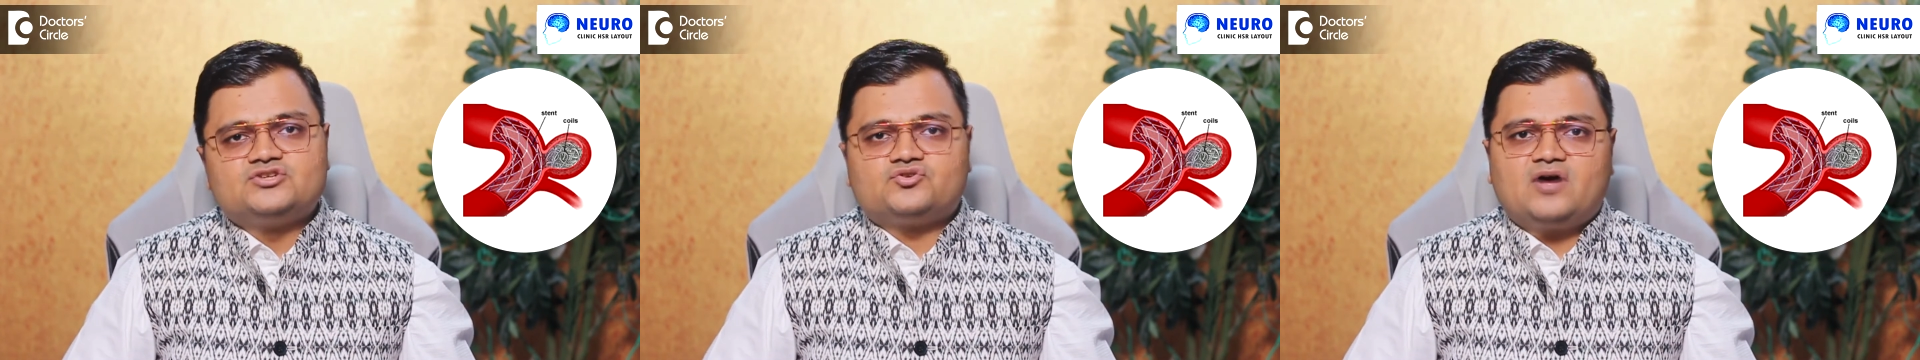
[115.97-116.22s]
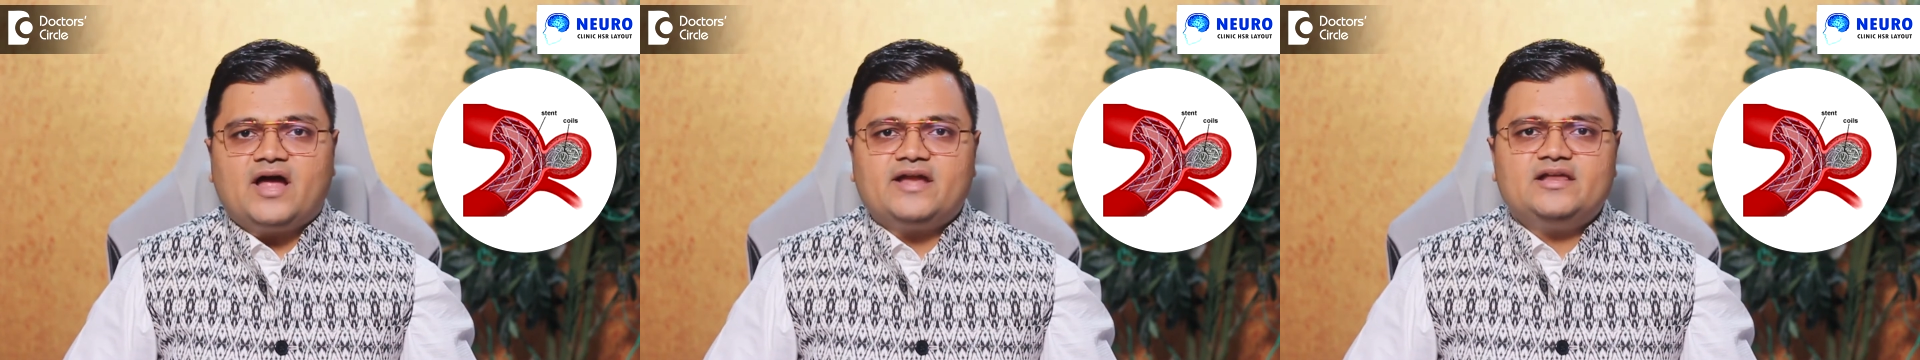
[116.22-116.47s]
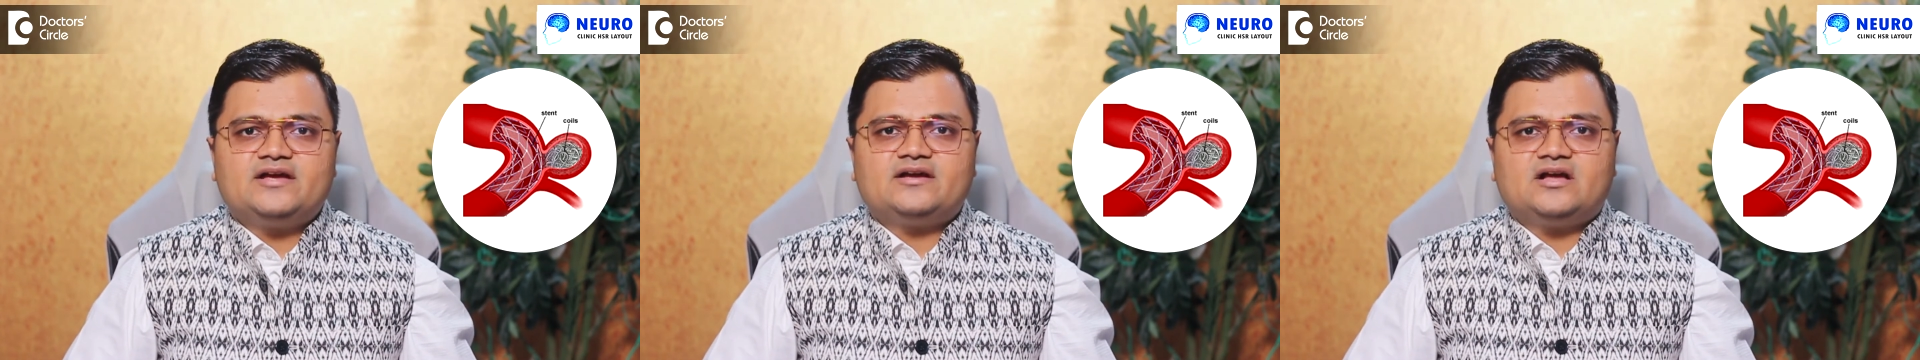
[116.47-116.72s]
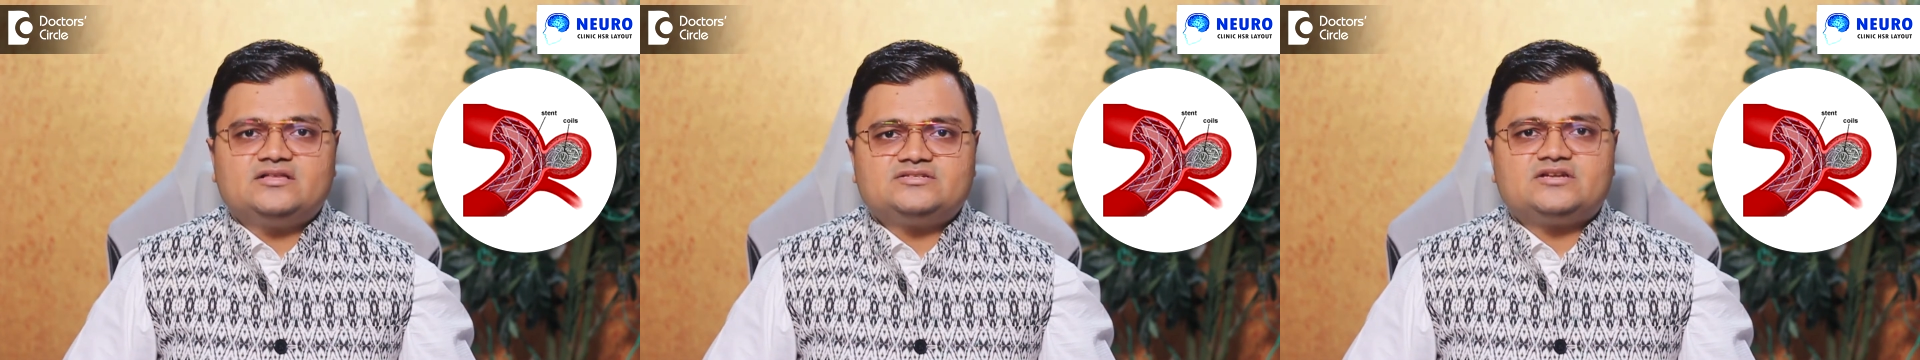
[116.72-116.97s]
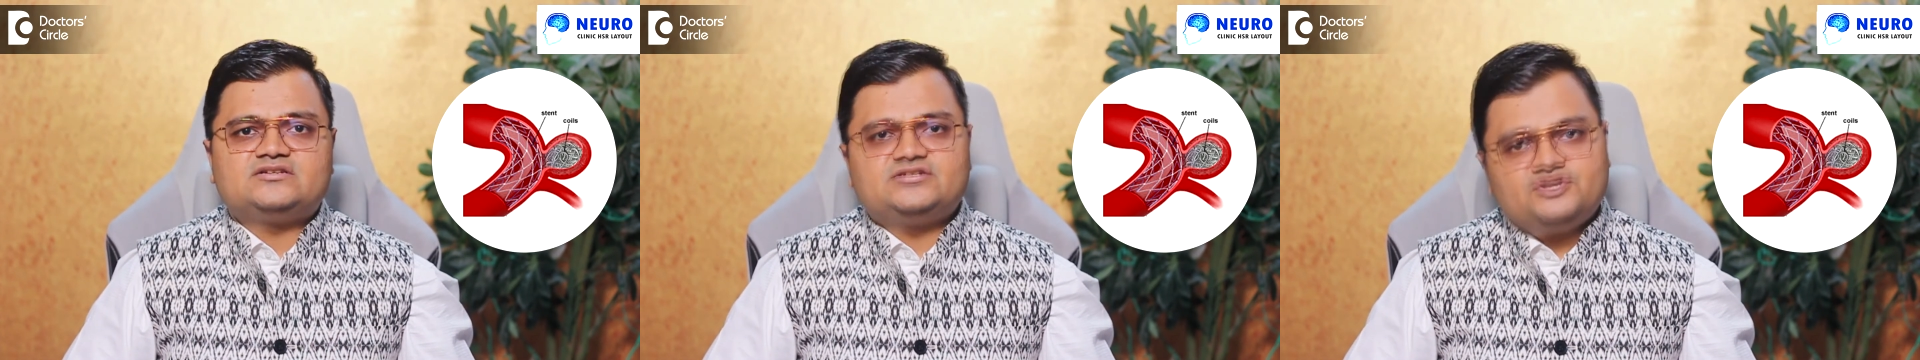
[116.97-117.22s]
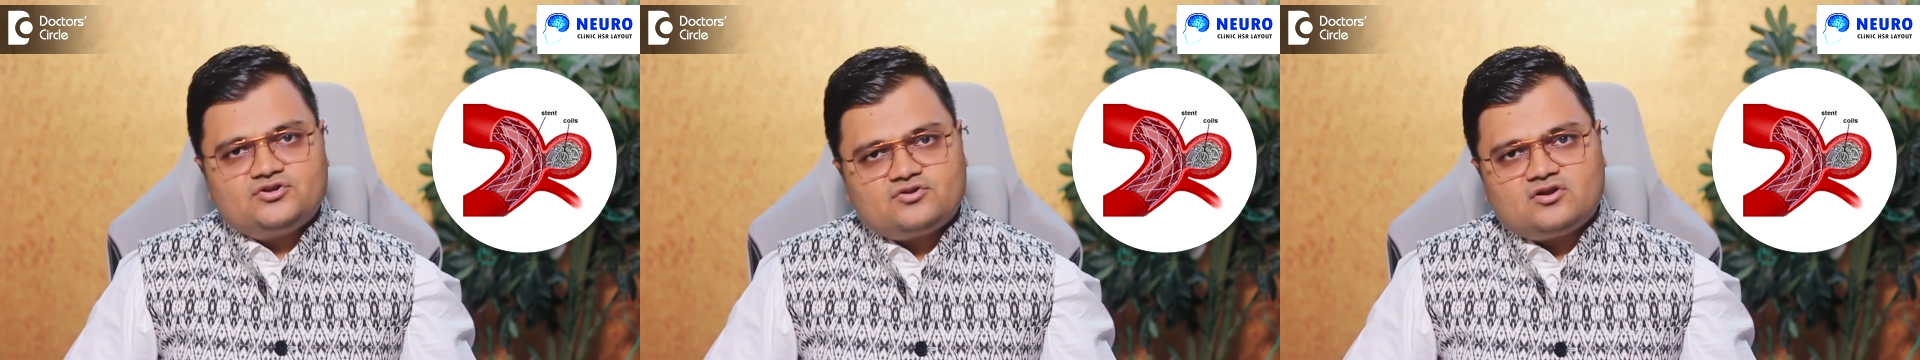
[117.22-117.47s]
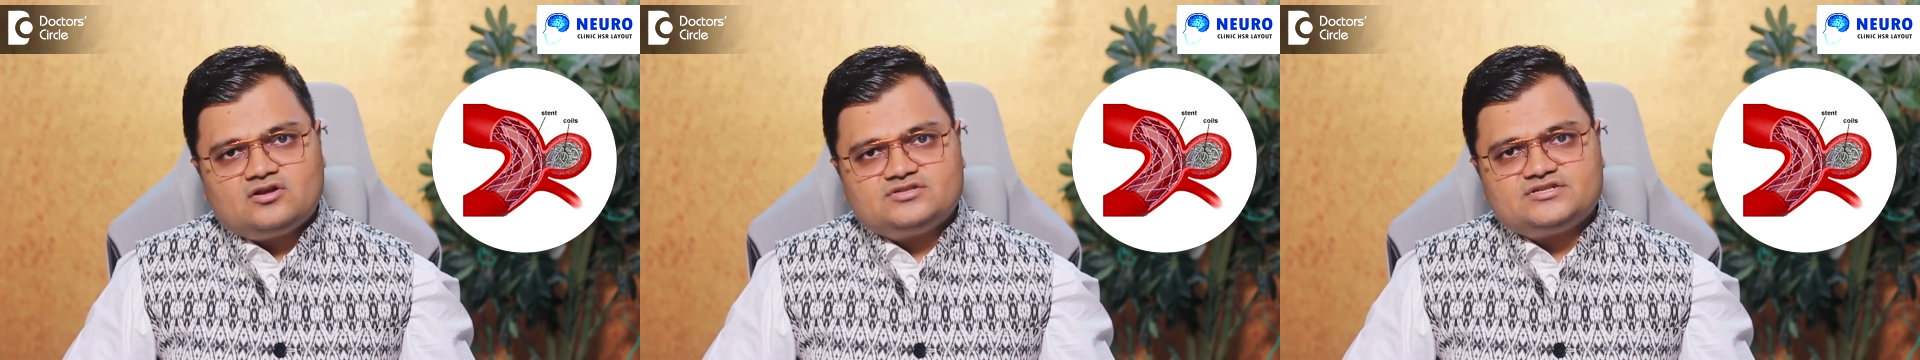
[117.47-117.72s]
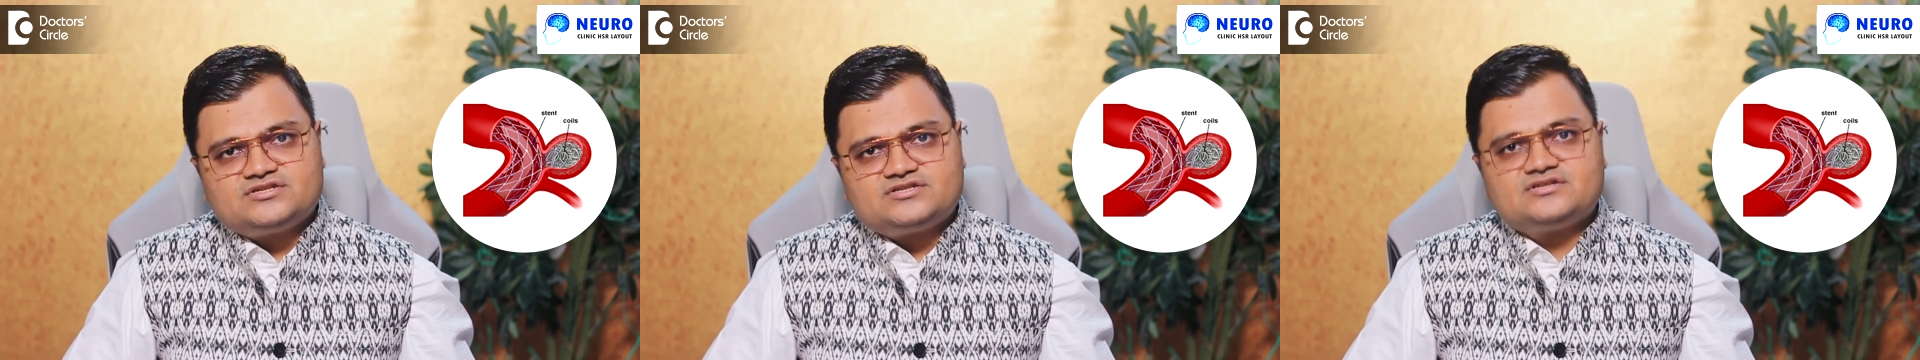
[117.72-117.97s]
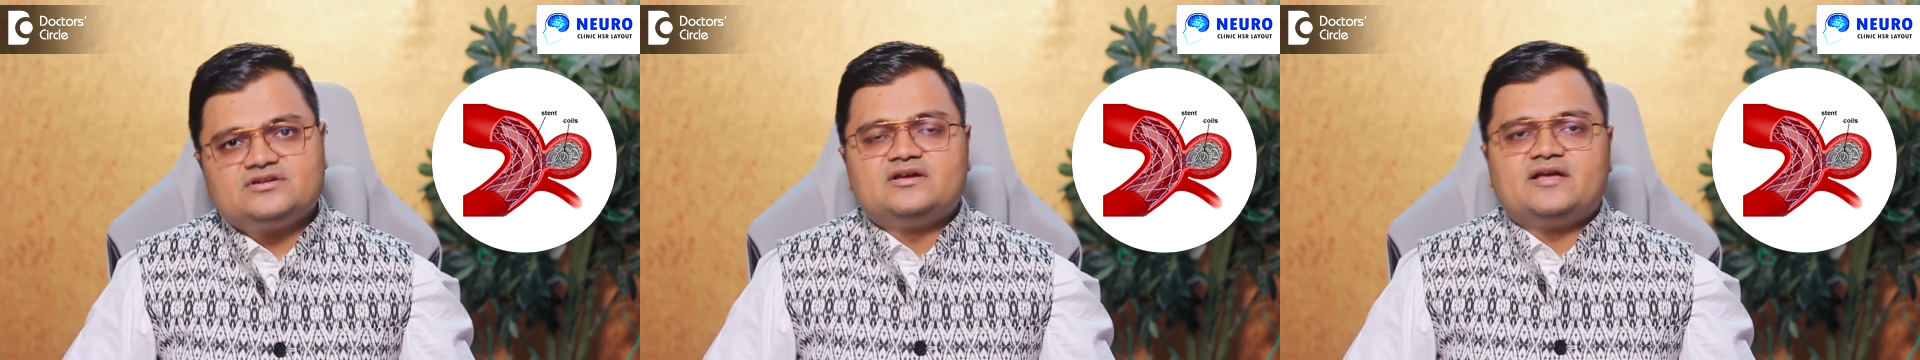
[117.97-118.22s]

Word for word: So kindly consult a neurologist